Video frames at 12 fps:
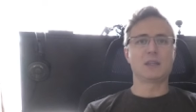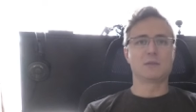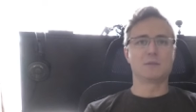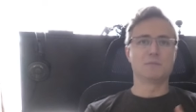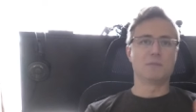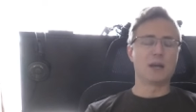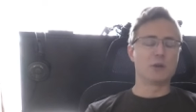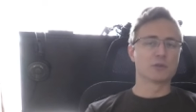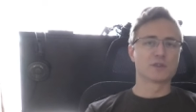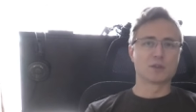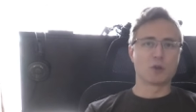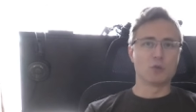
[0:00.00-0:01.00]
it
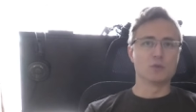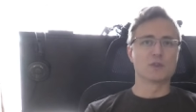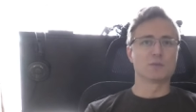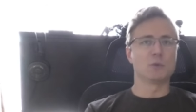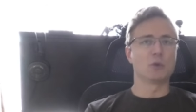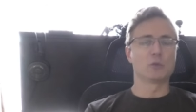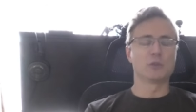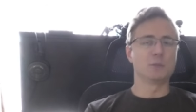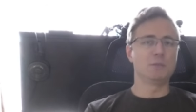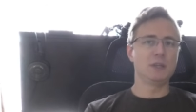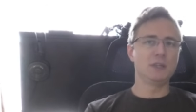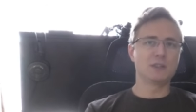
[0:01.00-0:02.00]
Milestone's
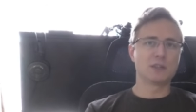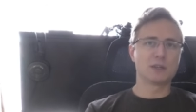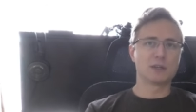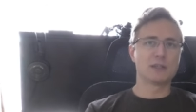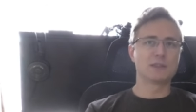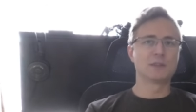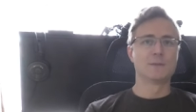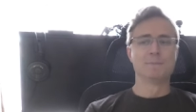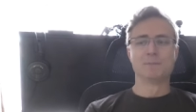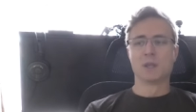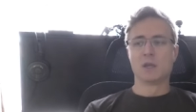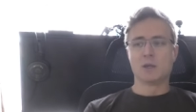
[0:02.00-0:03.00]
MotoGP series,
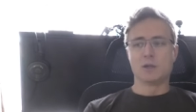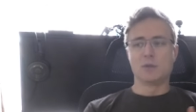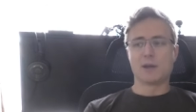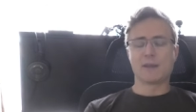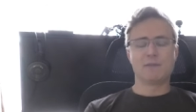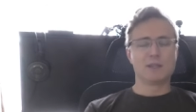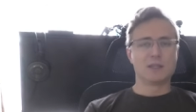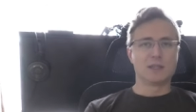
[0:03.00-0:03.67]
not even